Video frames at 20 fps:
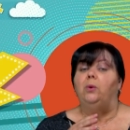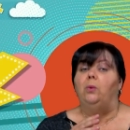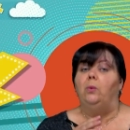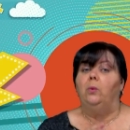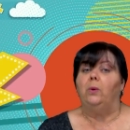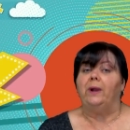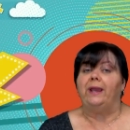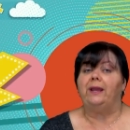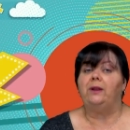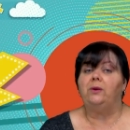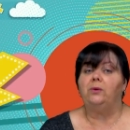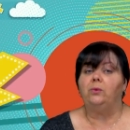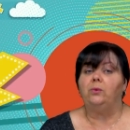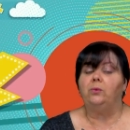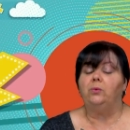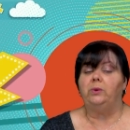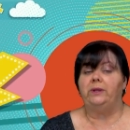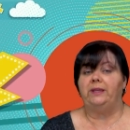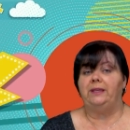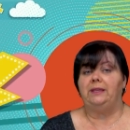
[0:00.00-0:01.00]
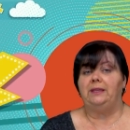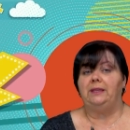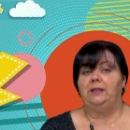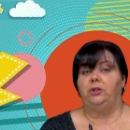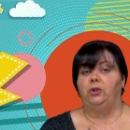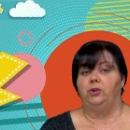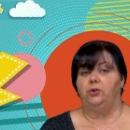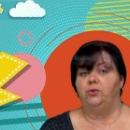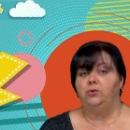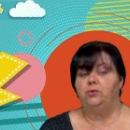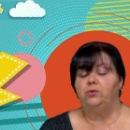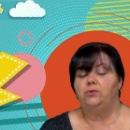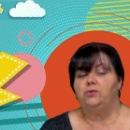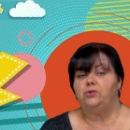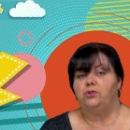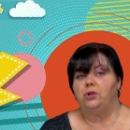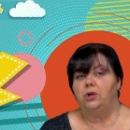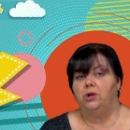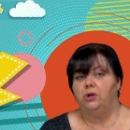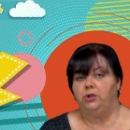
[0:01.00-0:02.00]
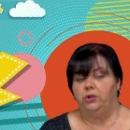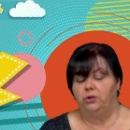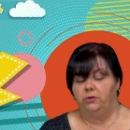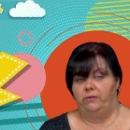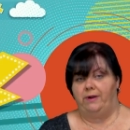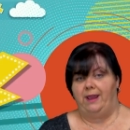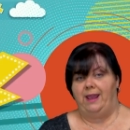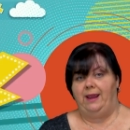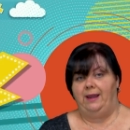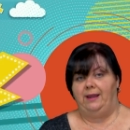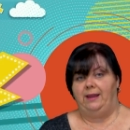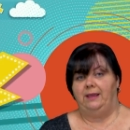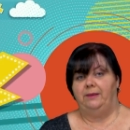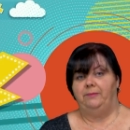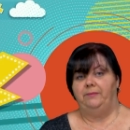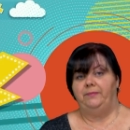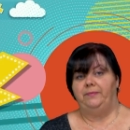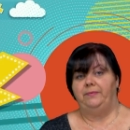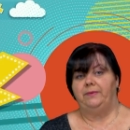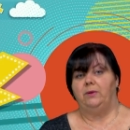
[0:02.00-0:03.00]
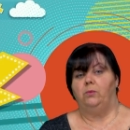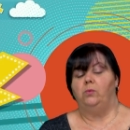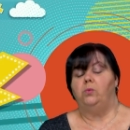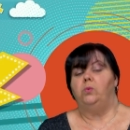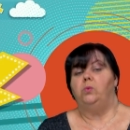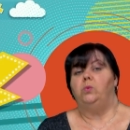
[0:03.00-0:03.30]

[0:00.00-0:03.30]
When we use uranium,